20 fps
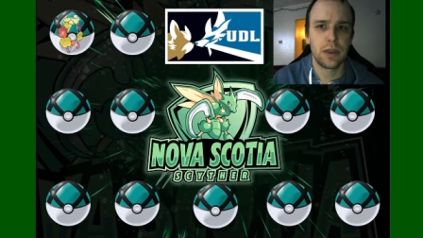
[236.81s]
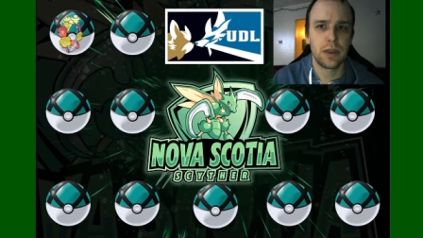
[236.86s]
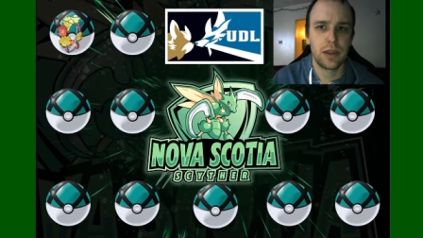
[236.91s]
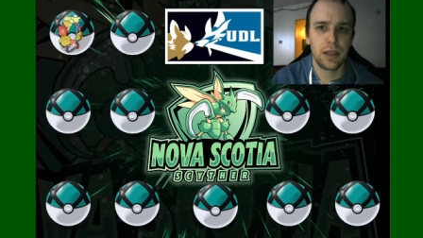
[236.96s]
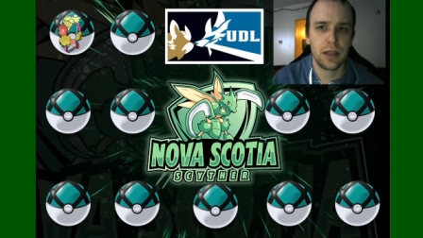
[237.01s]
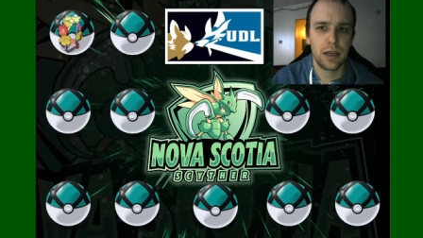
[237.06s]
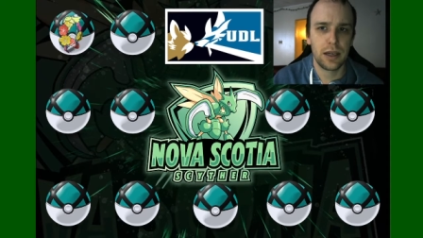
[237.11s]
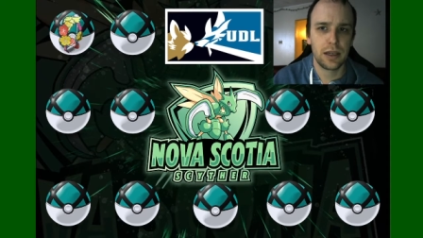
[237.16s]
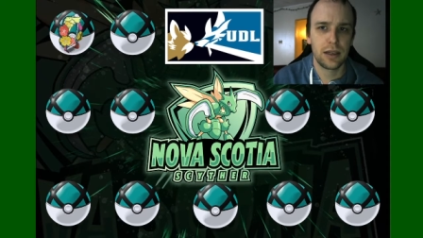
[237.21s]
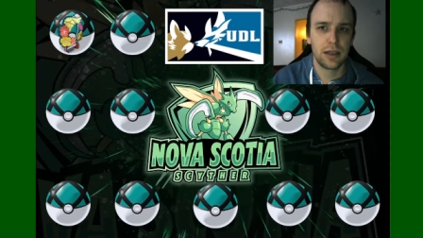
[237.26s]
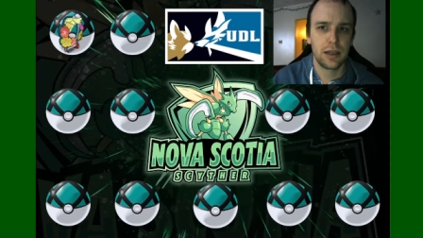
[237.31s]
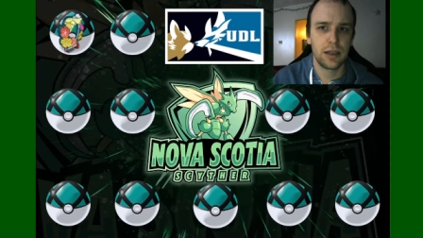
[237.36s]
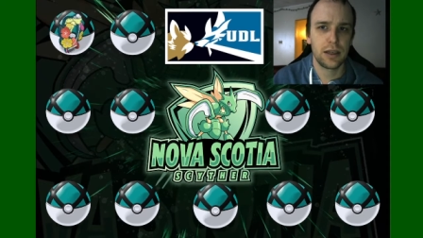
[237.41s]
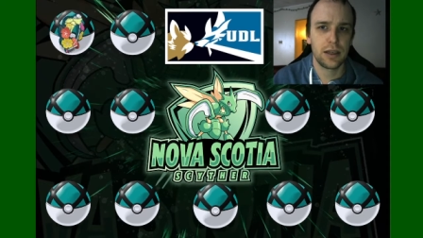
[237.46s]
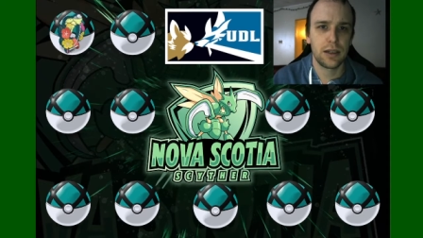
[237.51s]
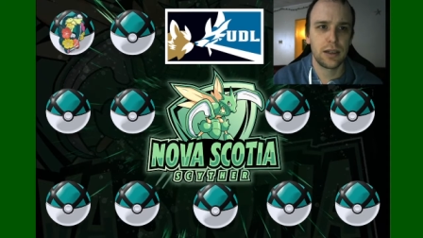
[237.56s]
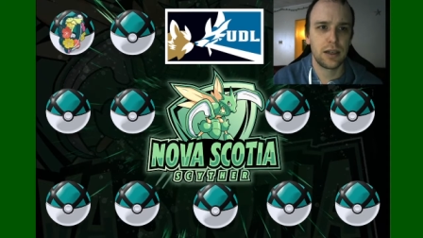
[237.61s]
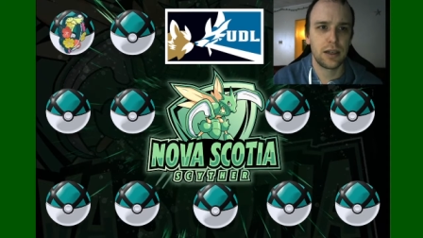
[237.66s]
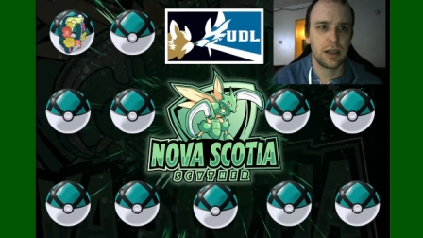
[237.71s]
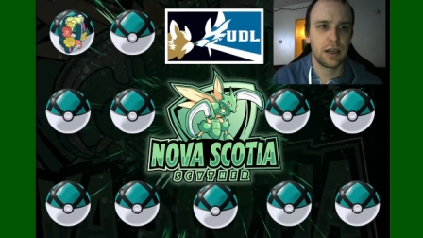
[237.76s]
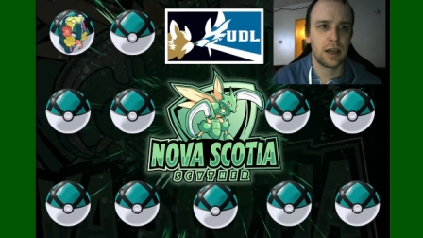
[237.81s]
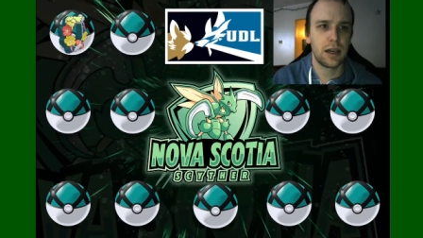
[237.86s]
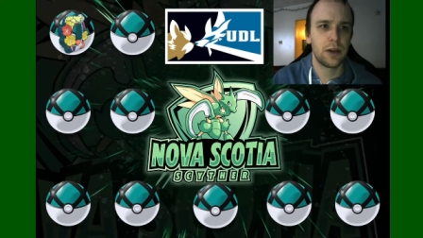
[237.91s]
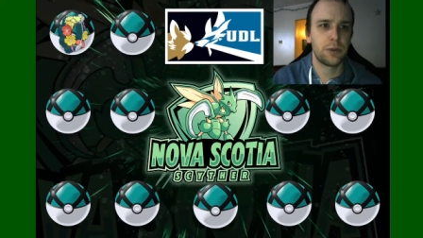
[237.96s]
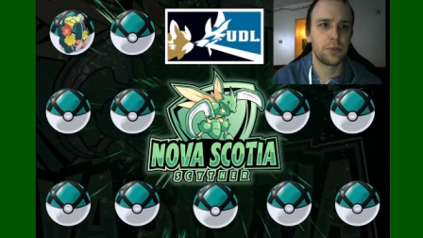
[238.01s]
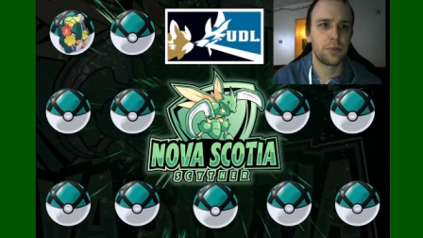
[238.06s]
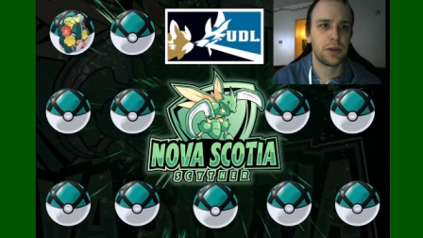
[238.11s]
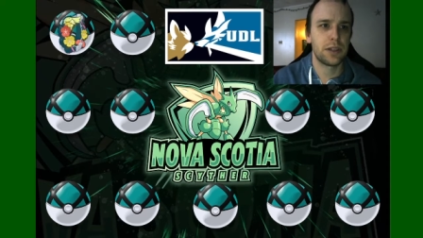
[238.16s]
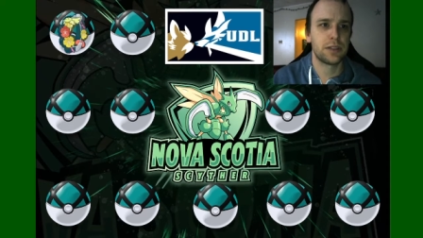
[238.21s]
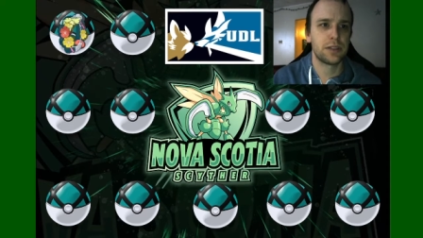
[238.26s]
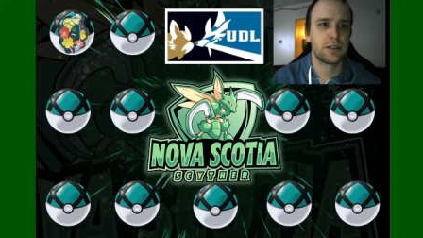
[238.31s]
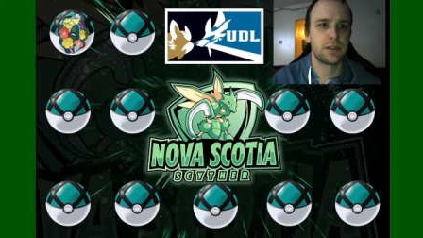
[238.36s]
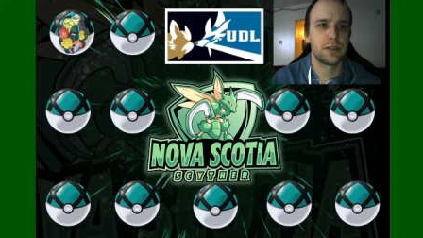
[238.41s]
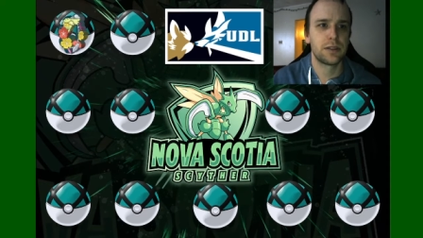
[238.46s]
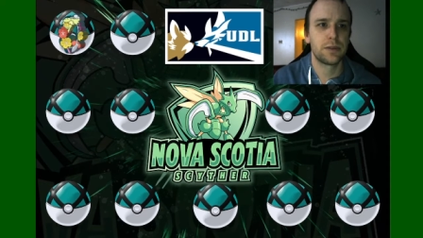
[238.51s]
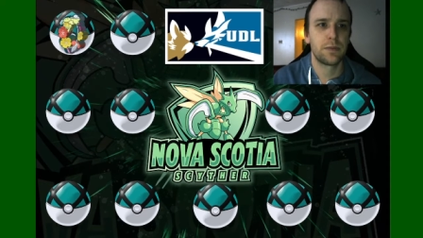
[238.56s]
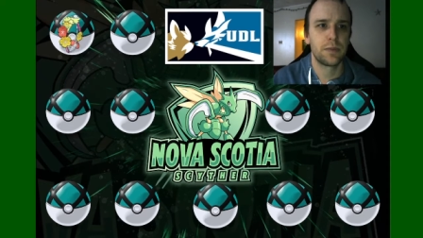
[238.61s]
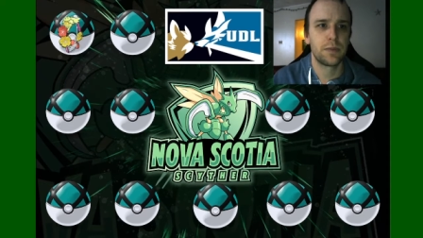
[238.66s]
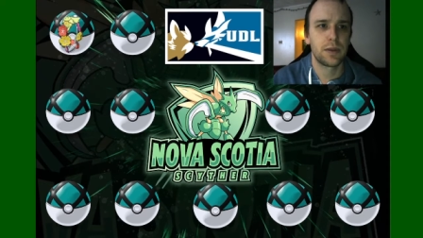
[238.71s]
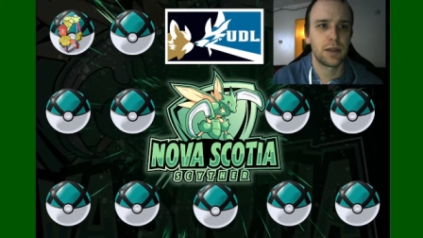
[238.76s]
that can help
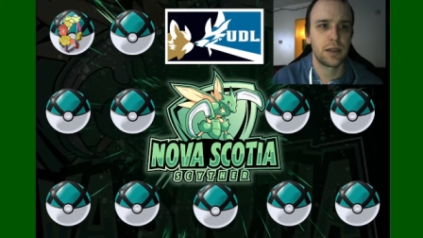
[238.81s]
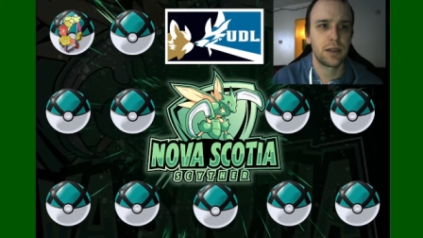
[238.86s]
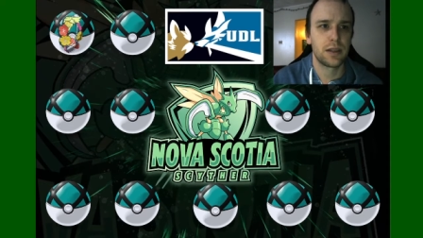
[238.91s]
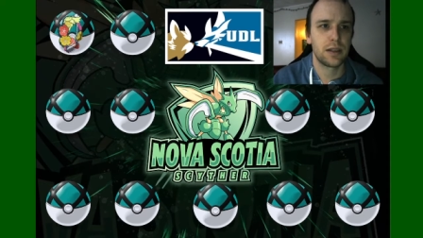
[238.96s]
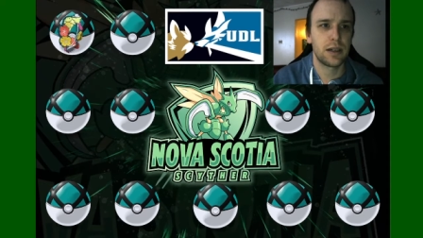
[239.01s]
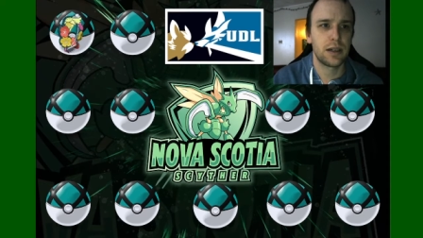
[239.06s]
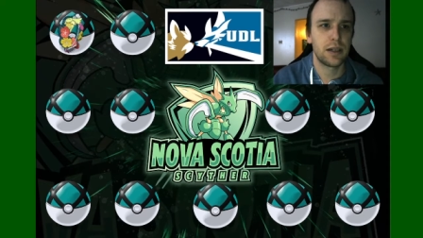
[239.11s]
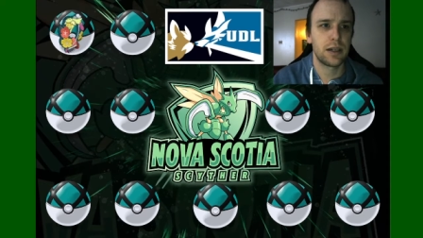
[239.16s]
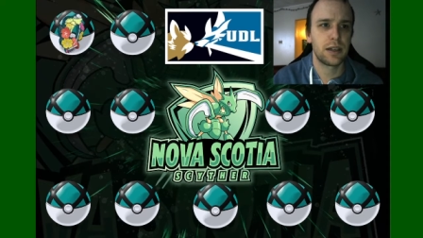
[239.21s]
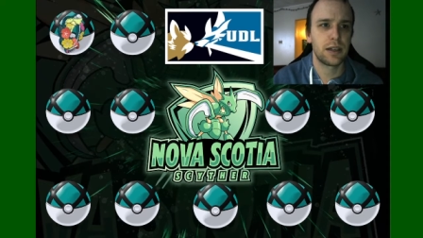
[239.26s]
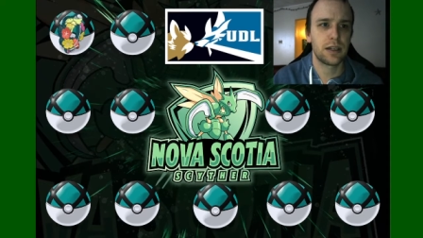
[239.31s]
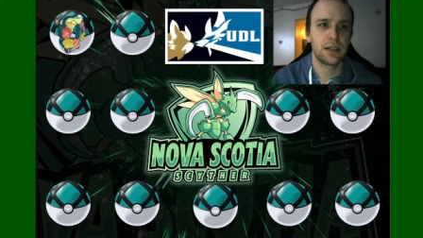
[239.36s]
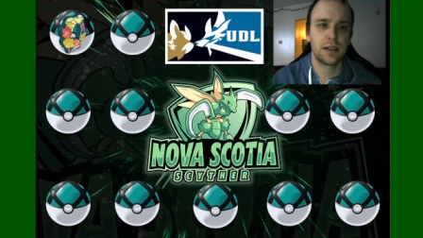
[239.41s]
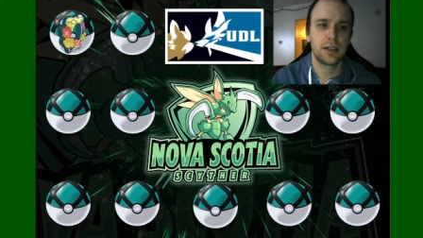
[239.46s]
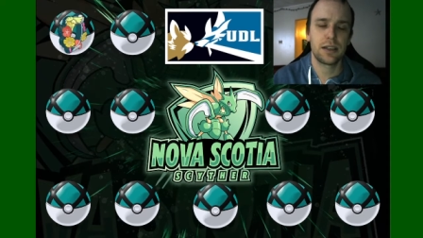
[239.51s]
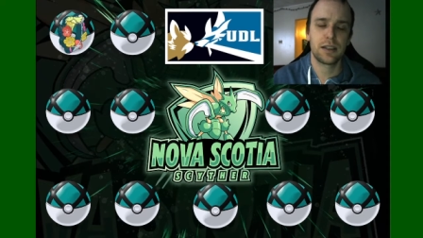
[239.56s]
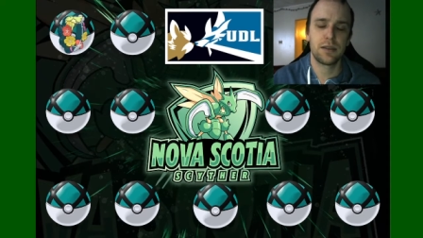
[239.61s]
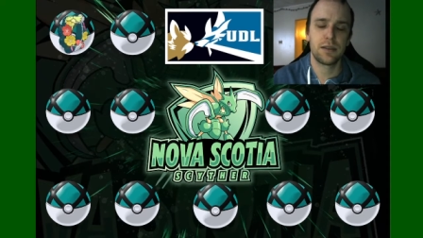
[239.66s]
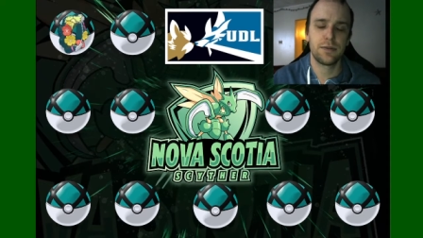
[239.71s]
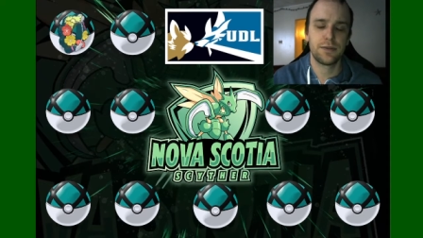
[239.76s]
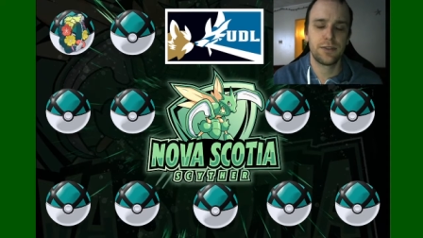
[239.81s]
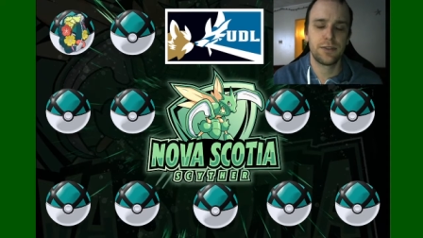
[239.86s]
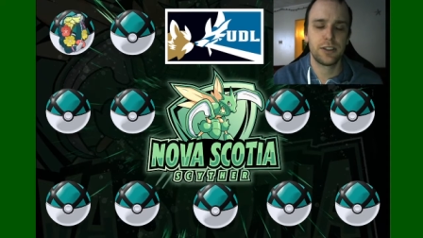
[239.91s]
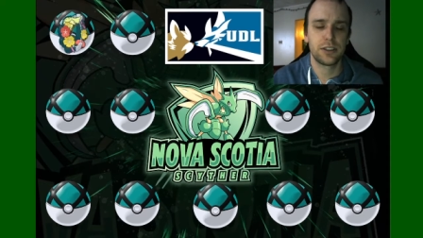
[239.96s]
us get them first